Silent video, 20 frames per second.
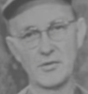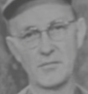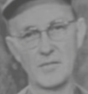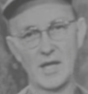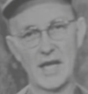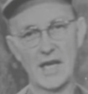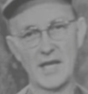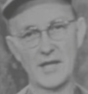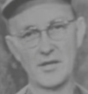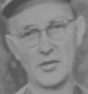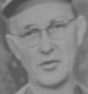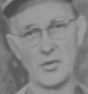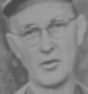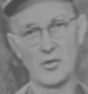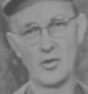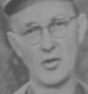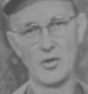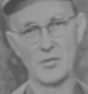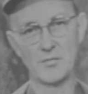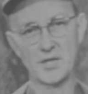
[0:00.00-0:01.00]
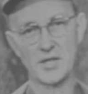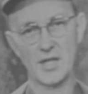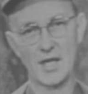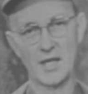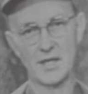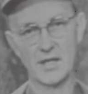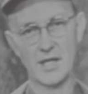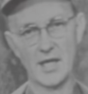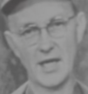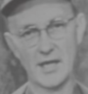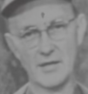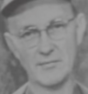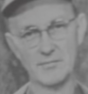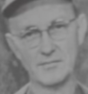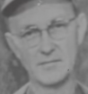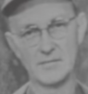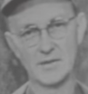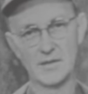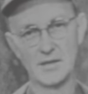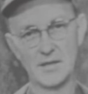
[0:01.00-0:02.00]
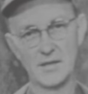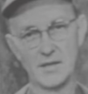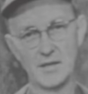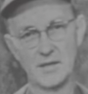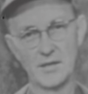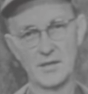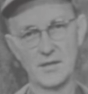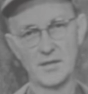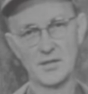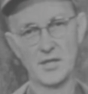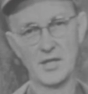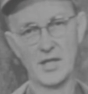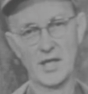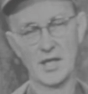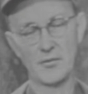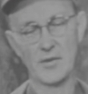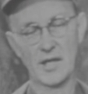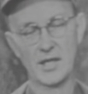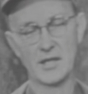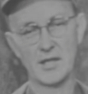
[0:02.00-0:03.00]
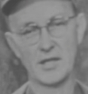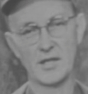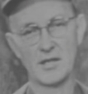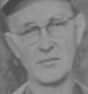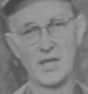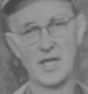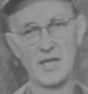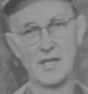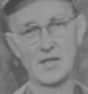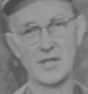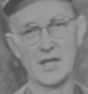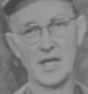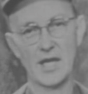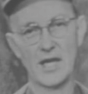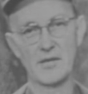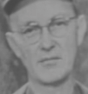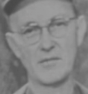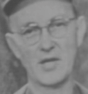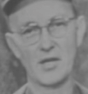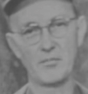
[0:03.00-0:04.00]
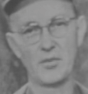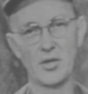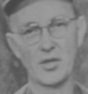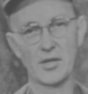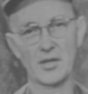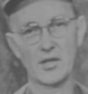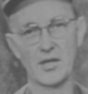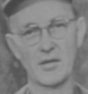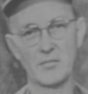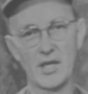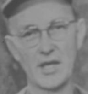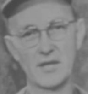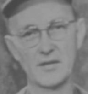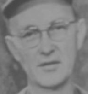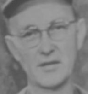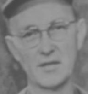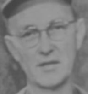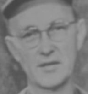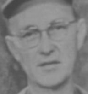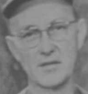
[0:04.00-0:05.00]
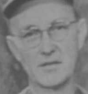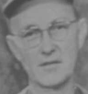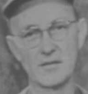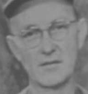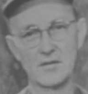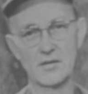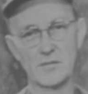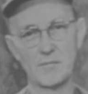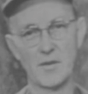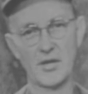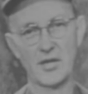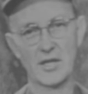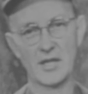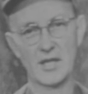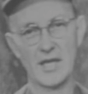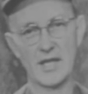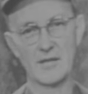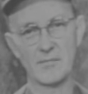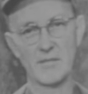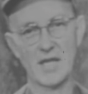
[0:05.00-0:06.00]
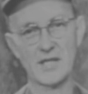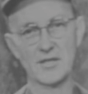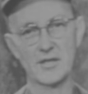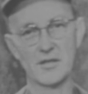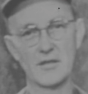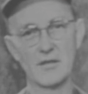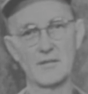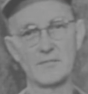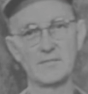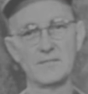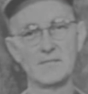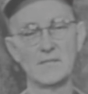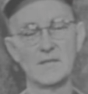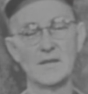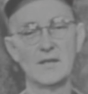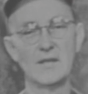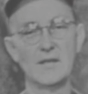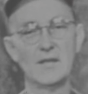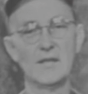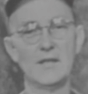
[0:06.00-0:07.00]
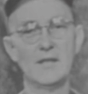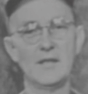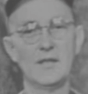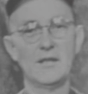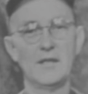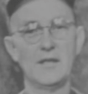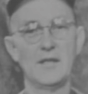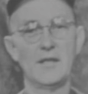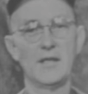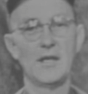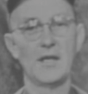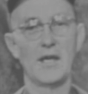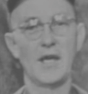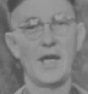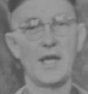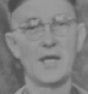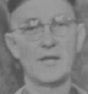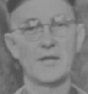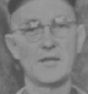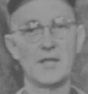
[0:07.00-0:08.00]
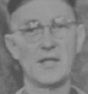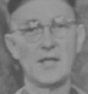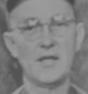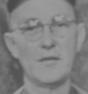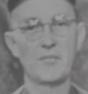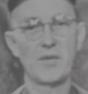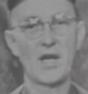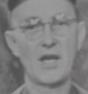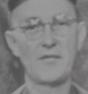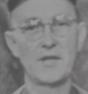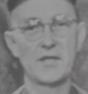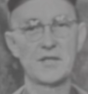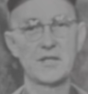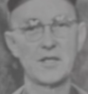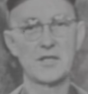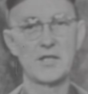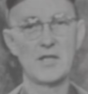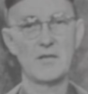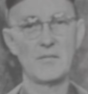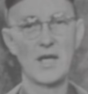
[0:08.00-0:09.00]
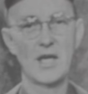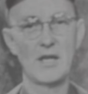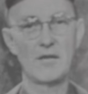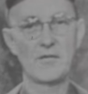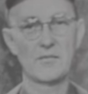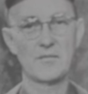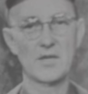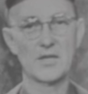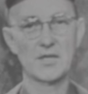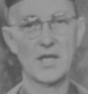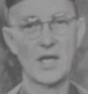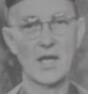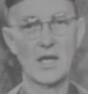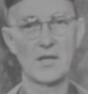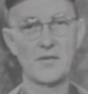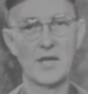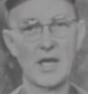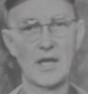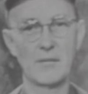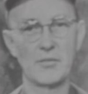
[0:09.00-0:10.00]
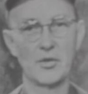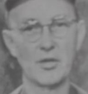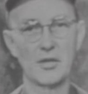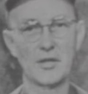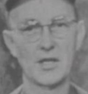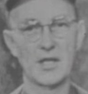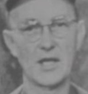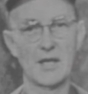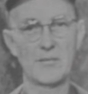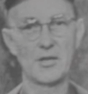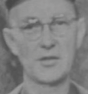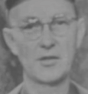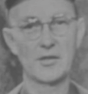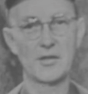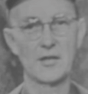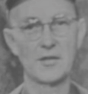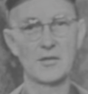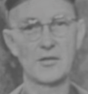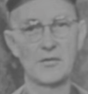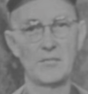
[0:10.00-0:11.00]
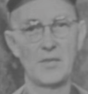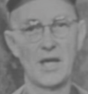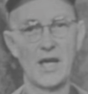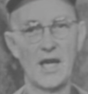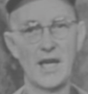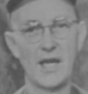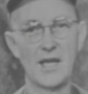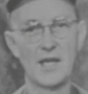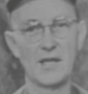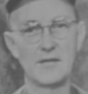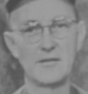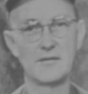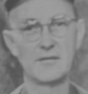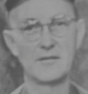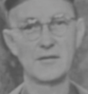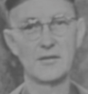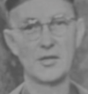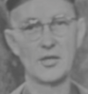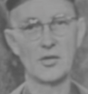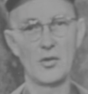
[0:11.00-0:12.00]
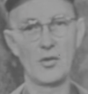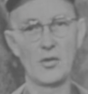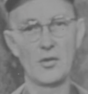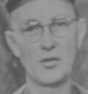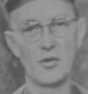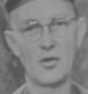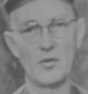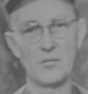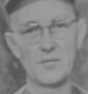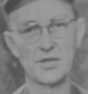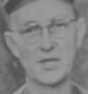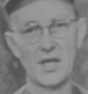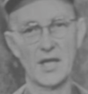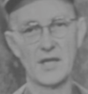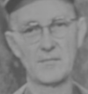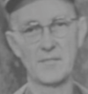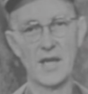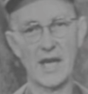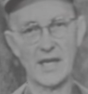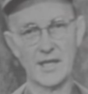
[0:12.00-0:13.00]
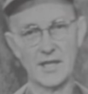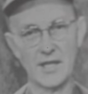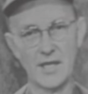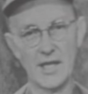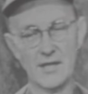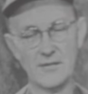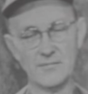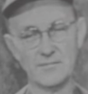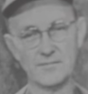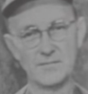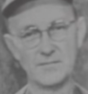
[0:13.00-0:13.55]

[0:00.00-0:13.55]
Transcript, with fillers: to buy the old homestead again. She had written in the meantime a book about this Spirit Lake Massacre, and the profits that she made from the sale of that book enabled her to buy the old homestead back again.